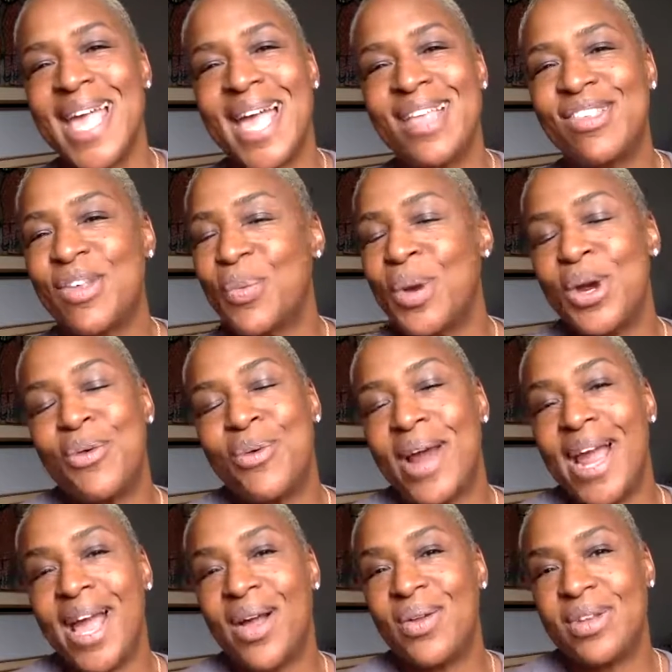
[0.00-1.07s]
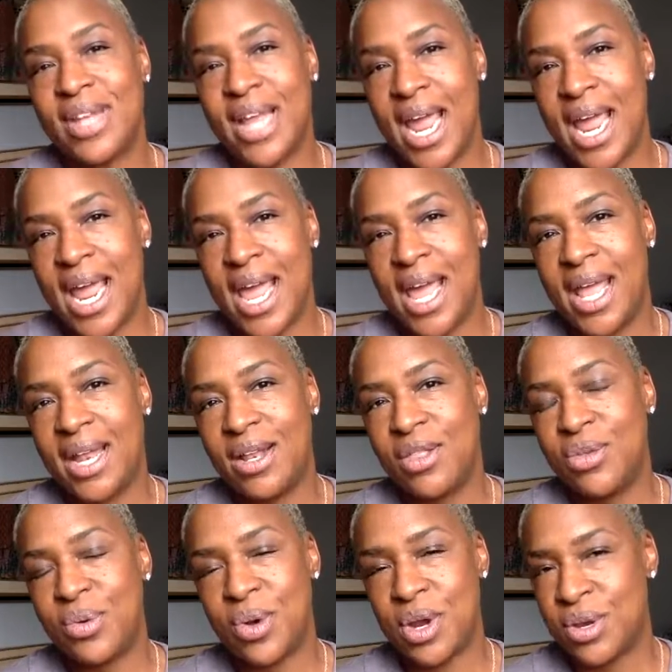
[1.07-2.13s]
So we're around, and
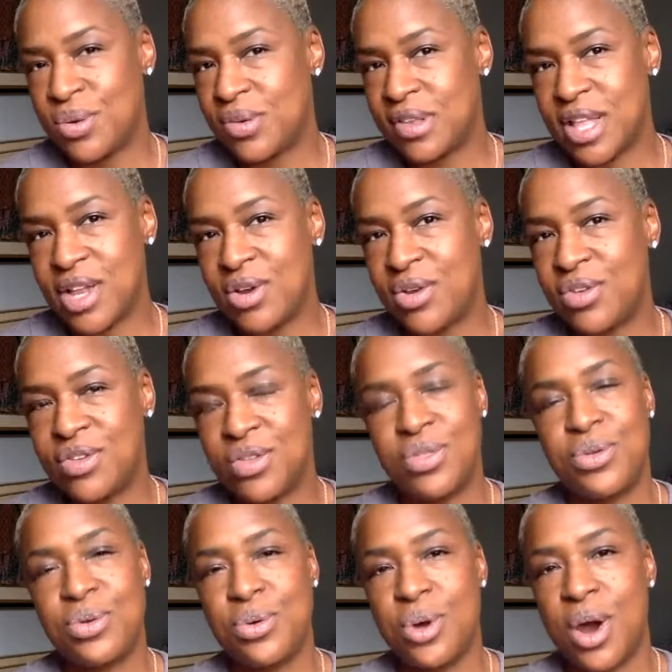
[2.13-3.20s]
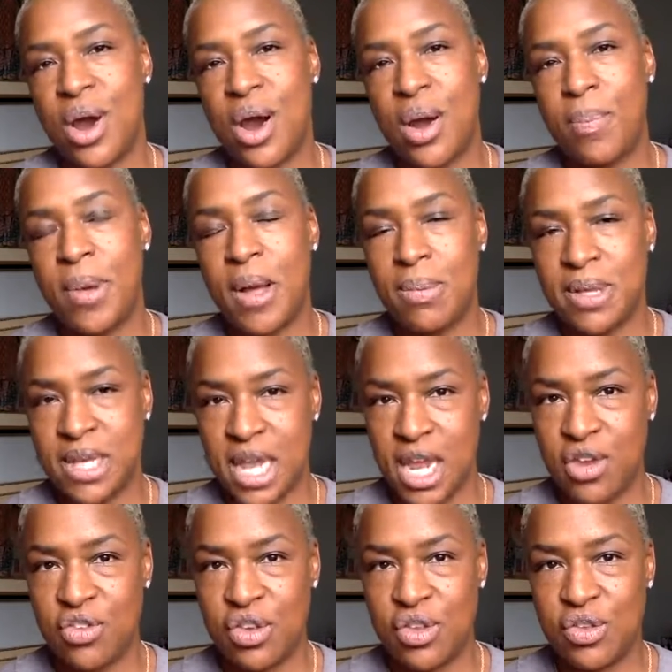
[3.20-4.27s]
through our newsletters and through our
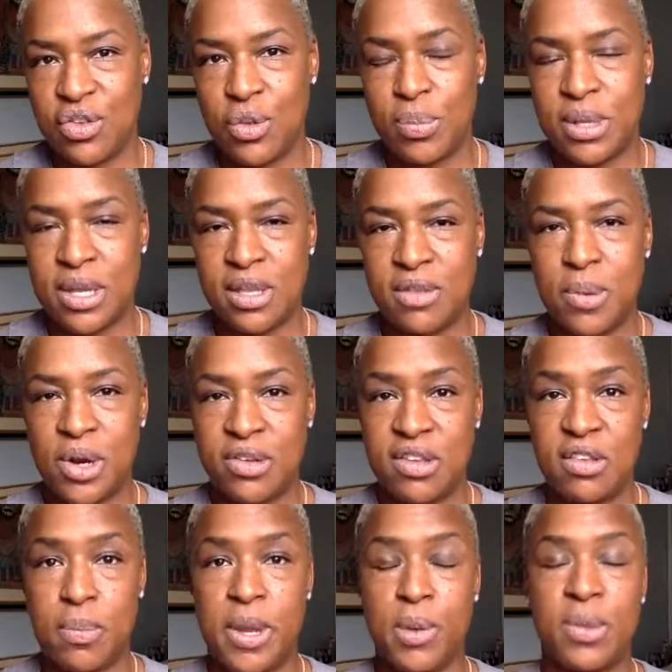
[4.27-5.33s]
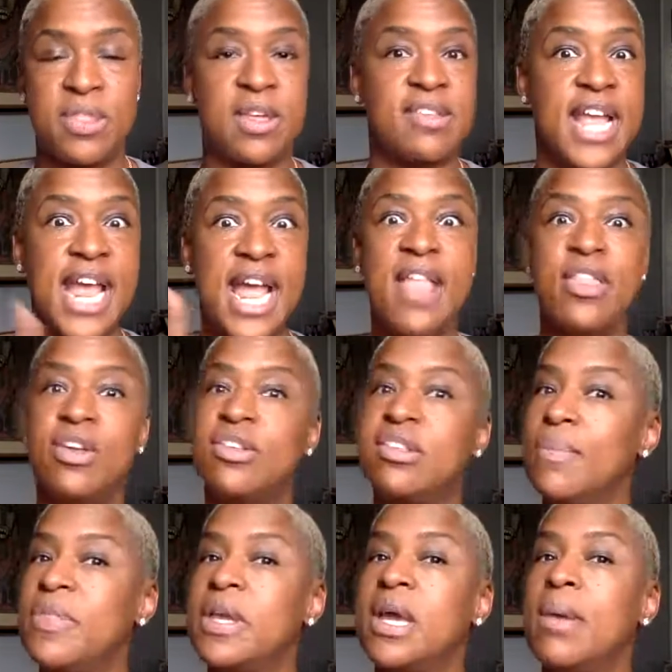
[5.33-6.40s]
publications. So please participate with us. And there's
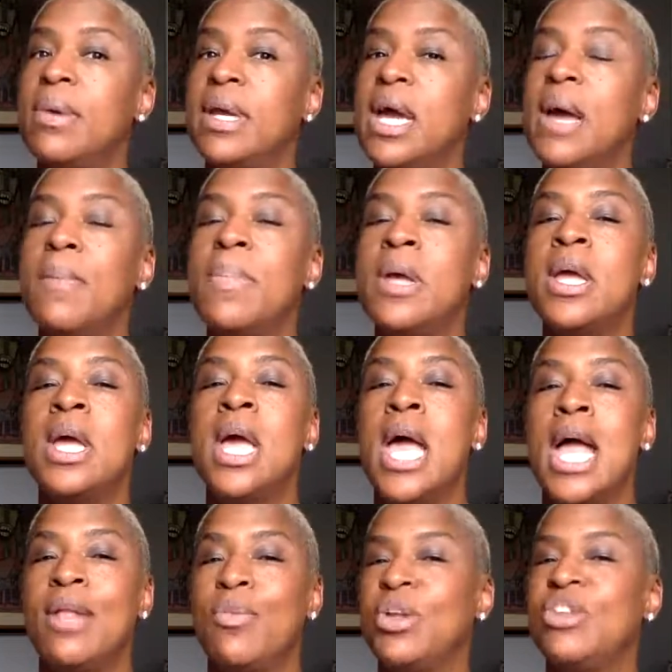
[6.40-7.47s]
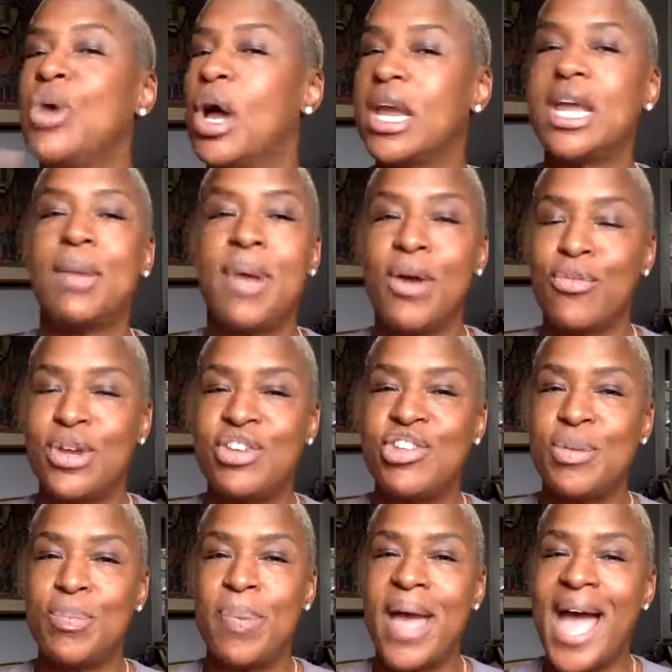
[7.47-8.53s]
something coming up. We're talking about
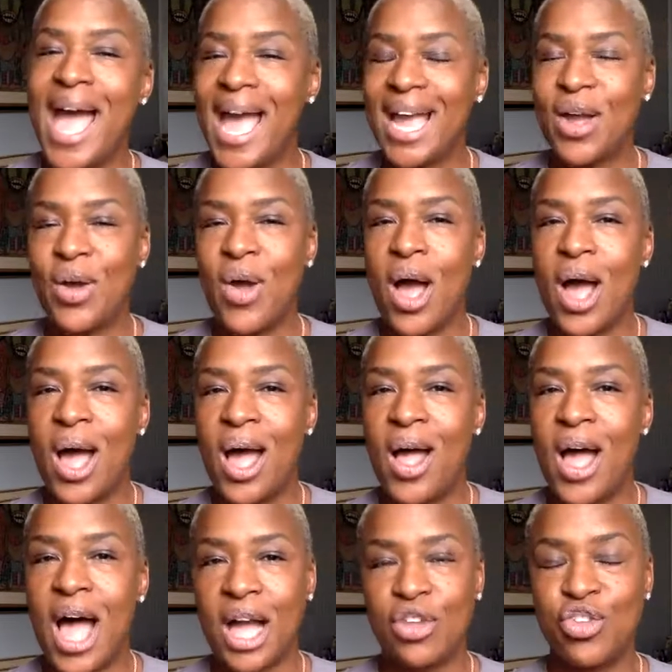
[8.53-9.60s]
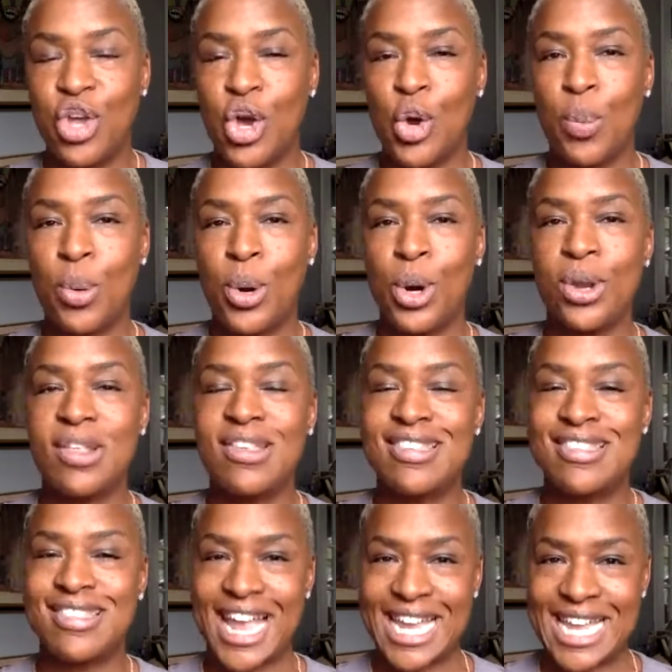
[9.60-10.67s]
reaching back October
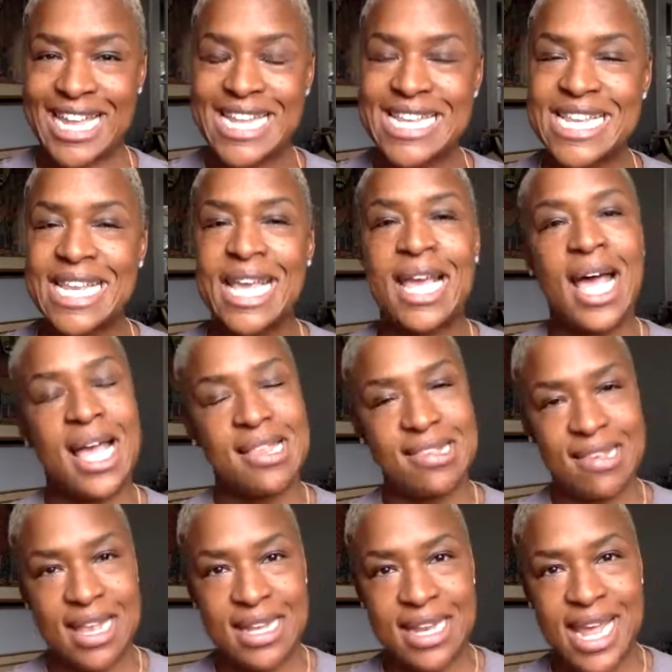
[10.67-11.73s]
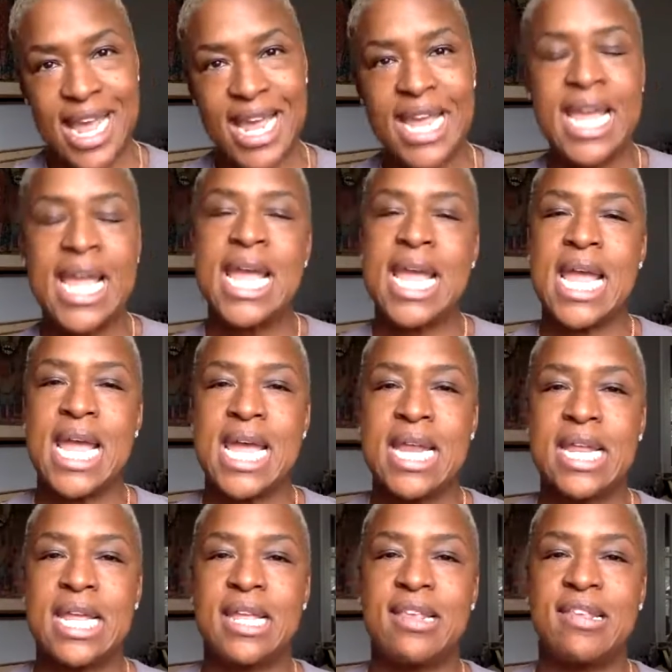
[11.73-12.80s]
2nd, a Sunday. It
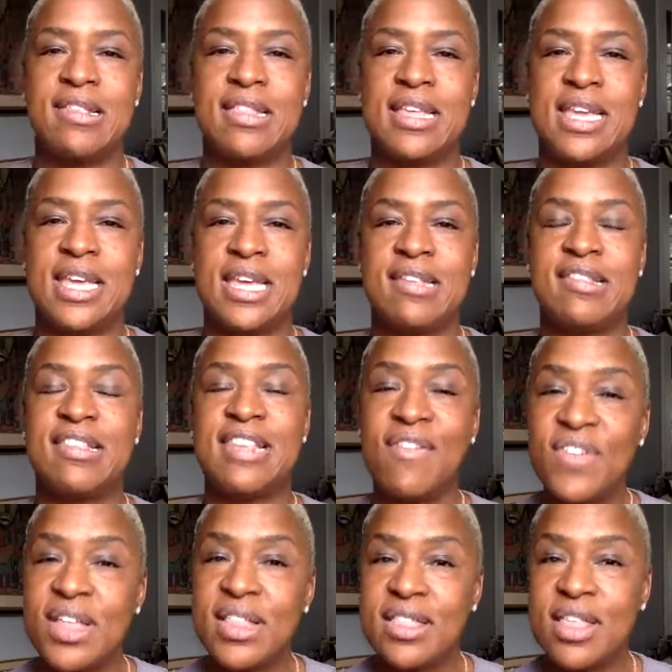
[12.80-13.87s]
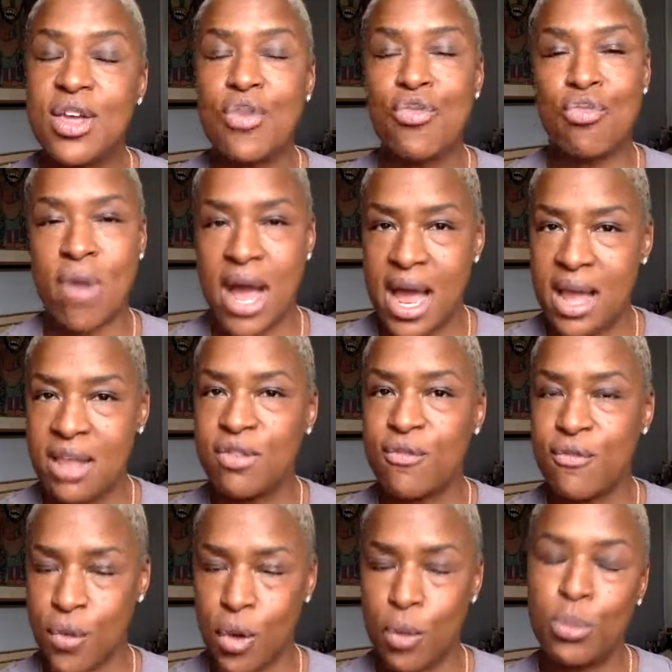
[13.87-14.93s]
is the 7th RISE
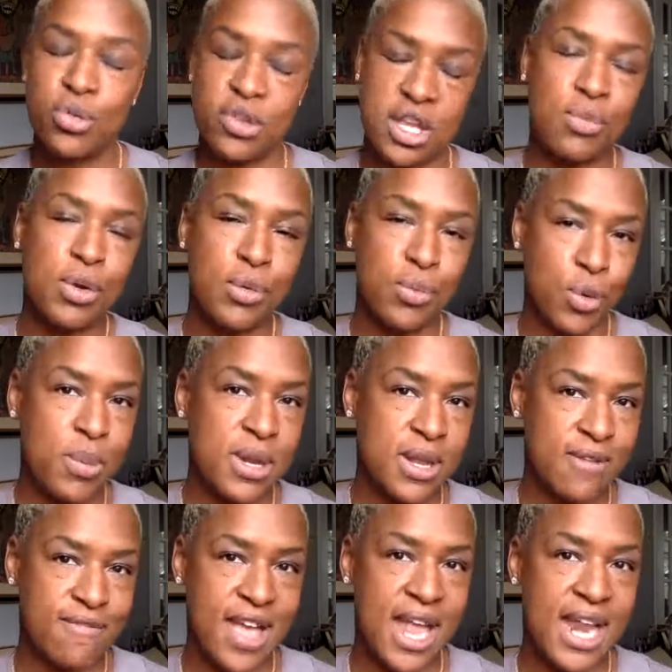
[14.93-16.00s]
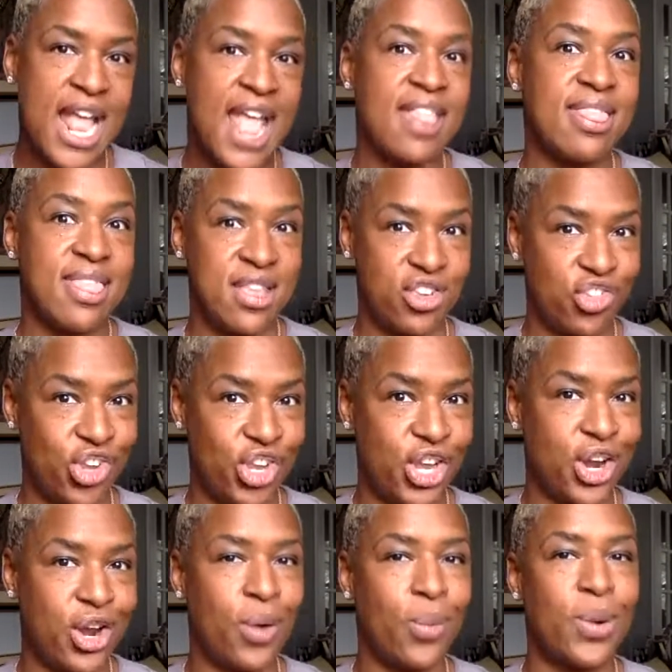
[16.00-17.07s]
Fall Boutique Recruitment Event. And this
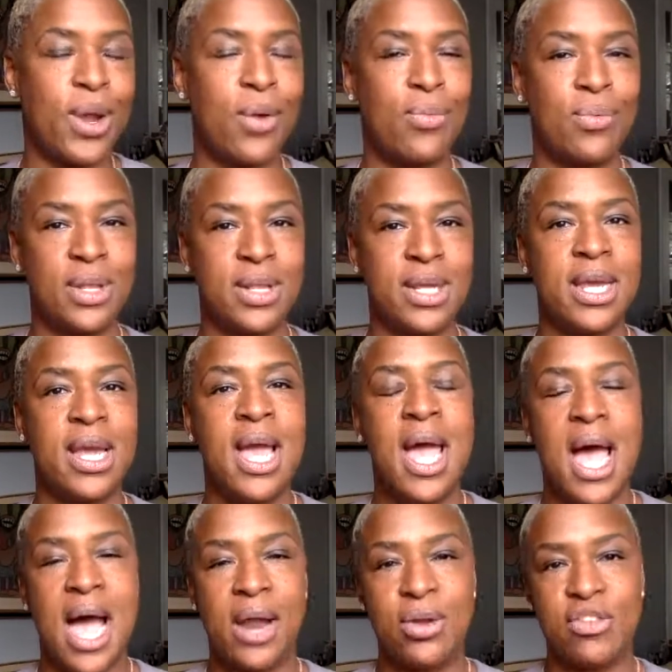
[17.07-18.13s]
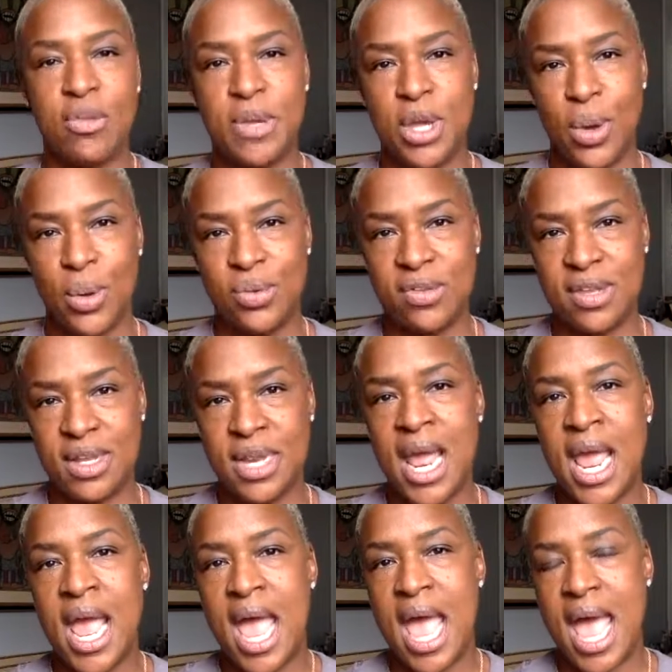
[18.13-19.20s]
year we are really honored to be hosted
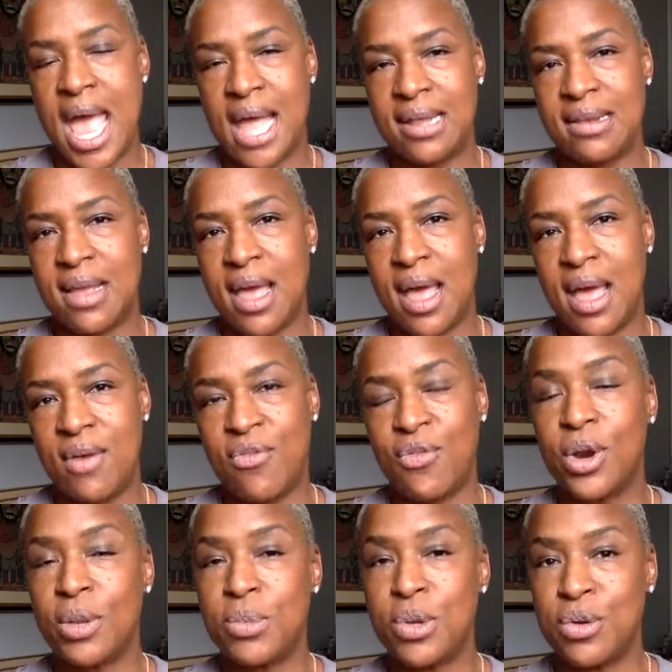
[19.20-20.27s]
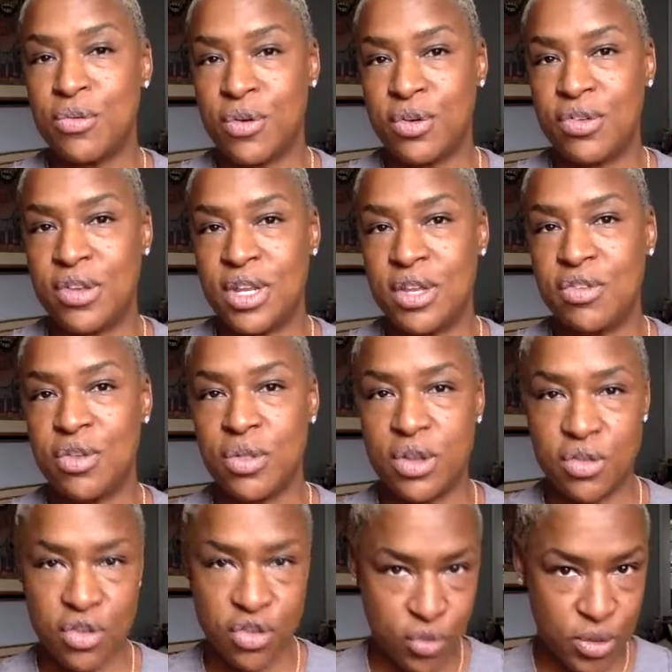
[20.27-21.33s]
at Fordham University. So
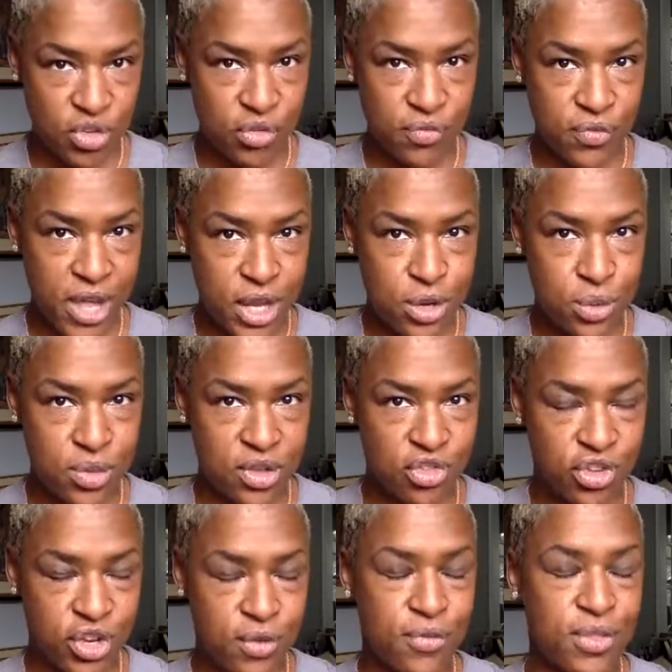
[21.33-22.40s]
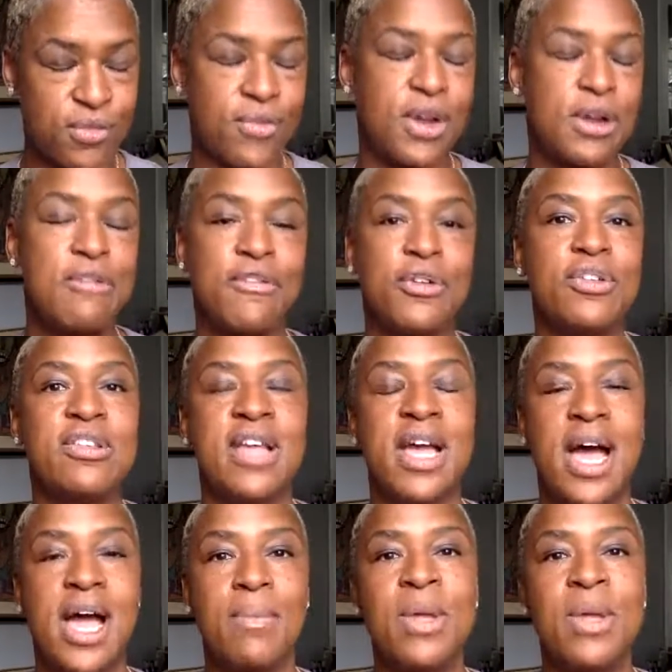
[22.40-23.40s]
there's a switch in venue this year for the very first time.